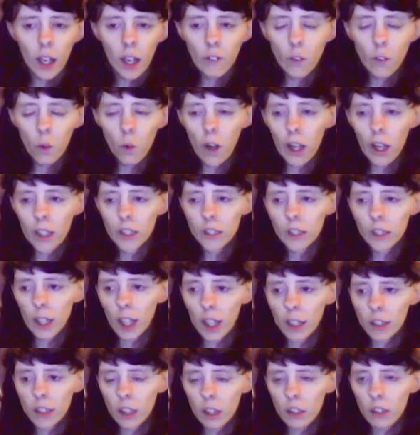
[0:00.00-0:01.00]
I've always
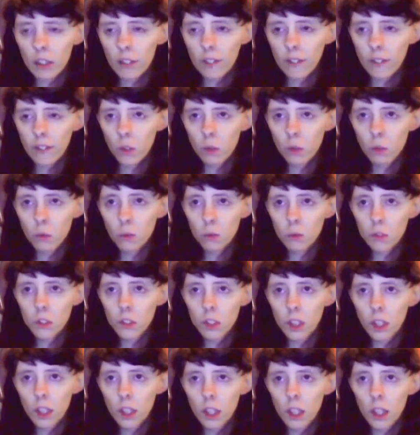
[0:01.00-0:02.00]
liked Only
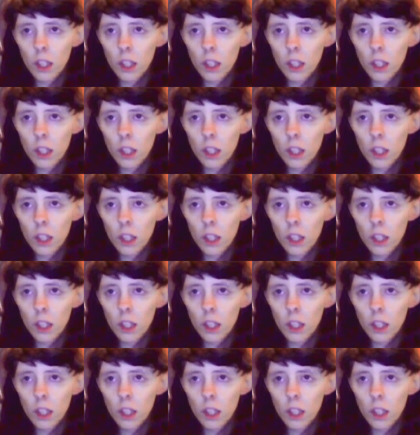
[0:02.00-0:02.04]
Fools.